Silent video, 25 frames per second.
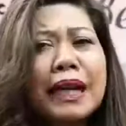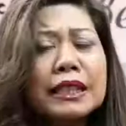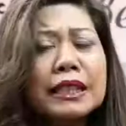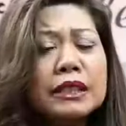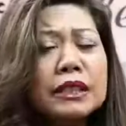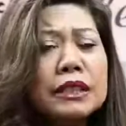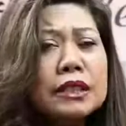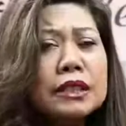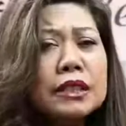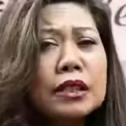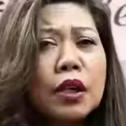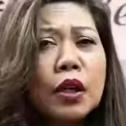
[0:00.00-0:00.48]

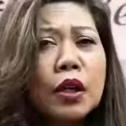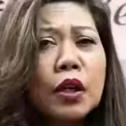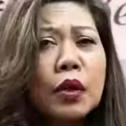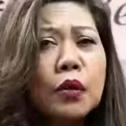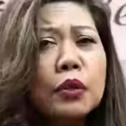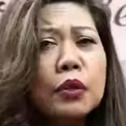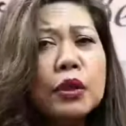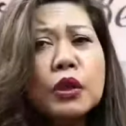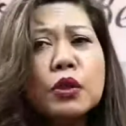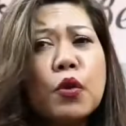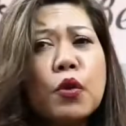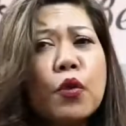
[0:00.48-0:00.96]
But
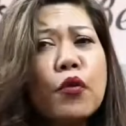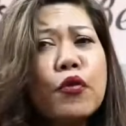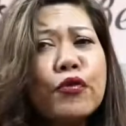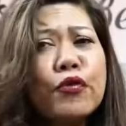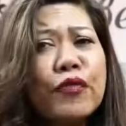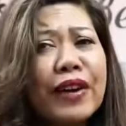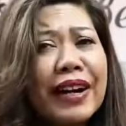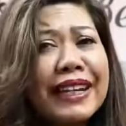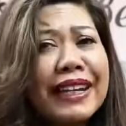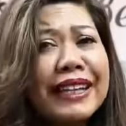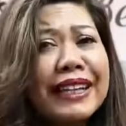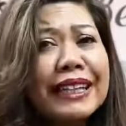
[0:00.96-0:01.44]
we go
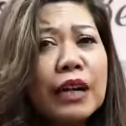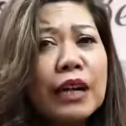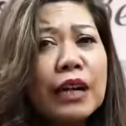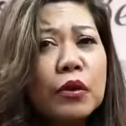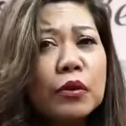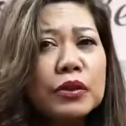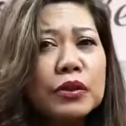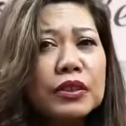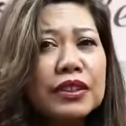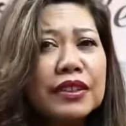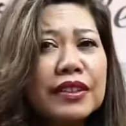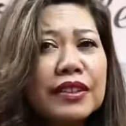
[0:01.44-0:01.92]
find
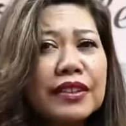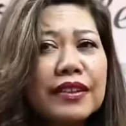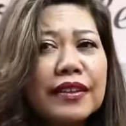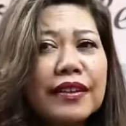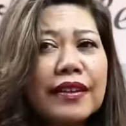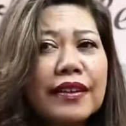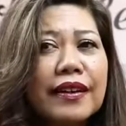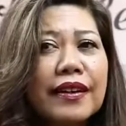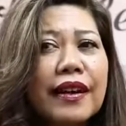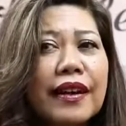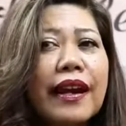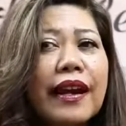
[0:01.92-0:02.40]
out
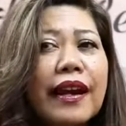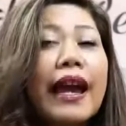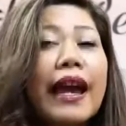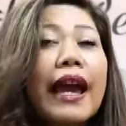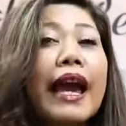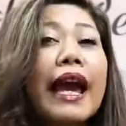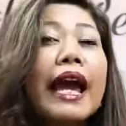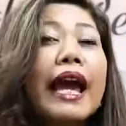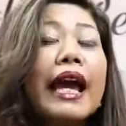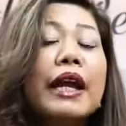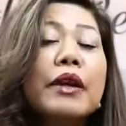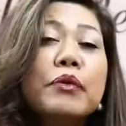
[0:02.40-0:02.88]

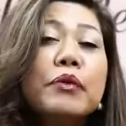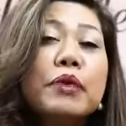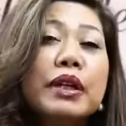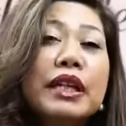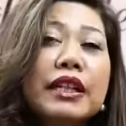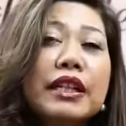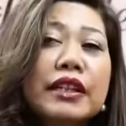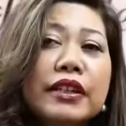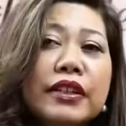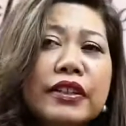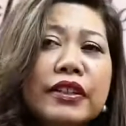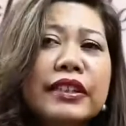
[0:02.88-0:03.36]
and
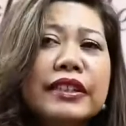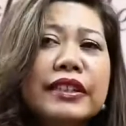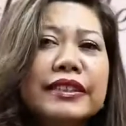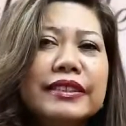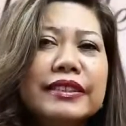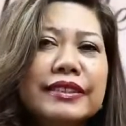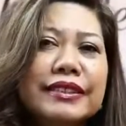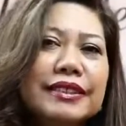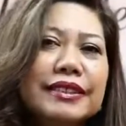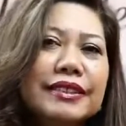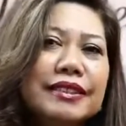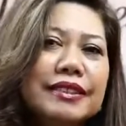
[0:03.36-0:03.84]
we
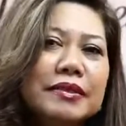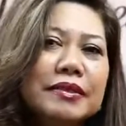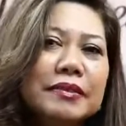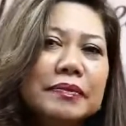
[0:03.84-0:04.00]
learn.